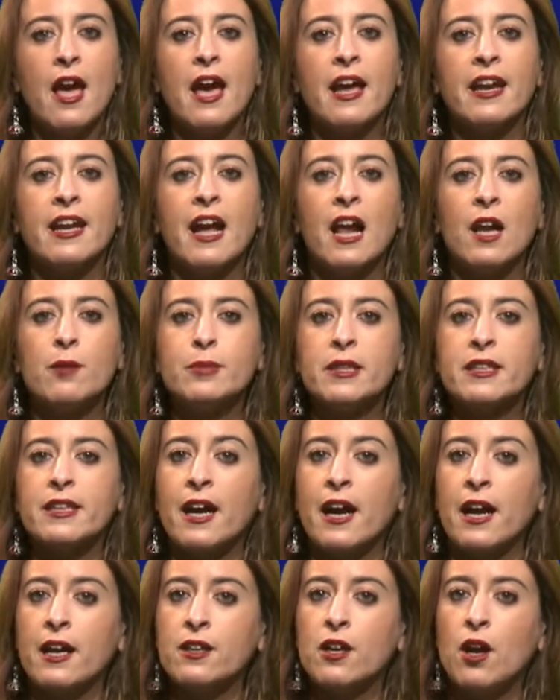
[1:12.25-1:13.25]
and help the
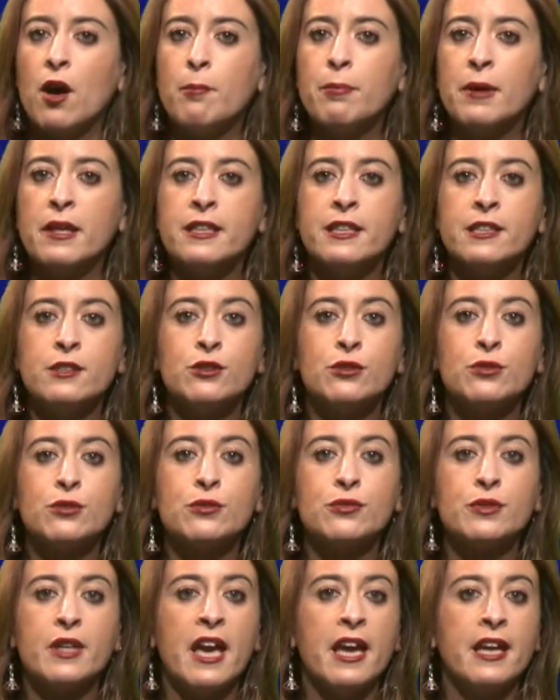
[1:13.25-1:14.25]
car company to
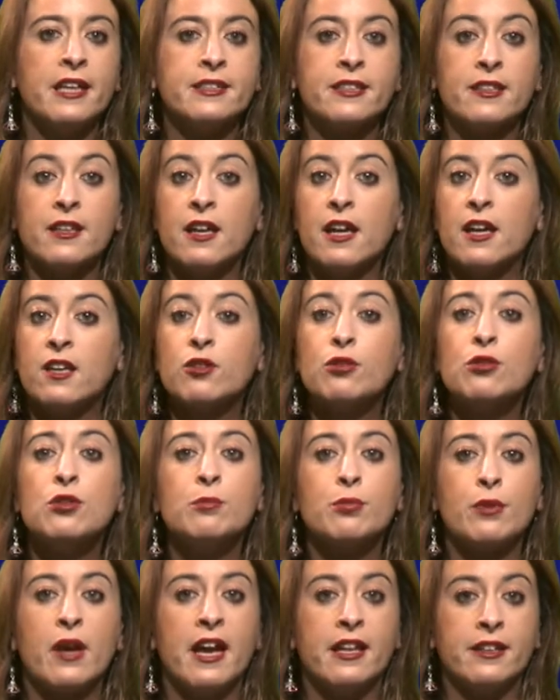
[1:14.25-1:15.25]
create a
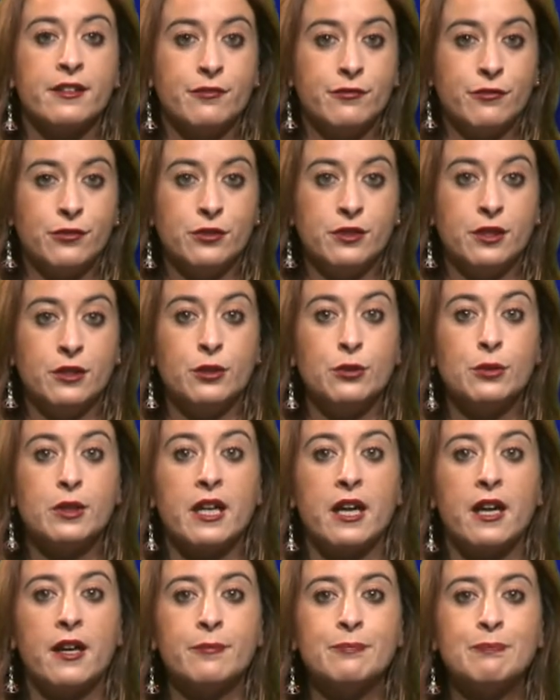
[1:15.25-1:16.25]
cool brand for the new
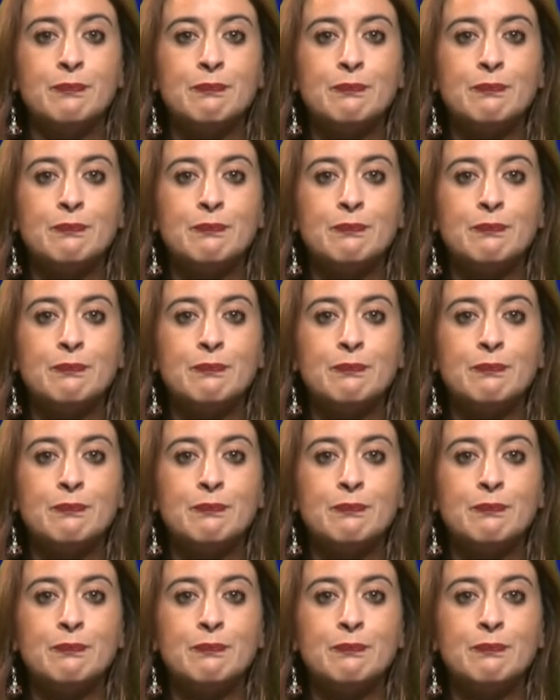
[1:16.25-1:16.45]
car.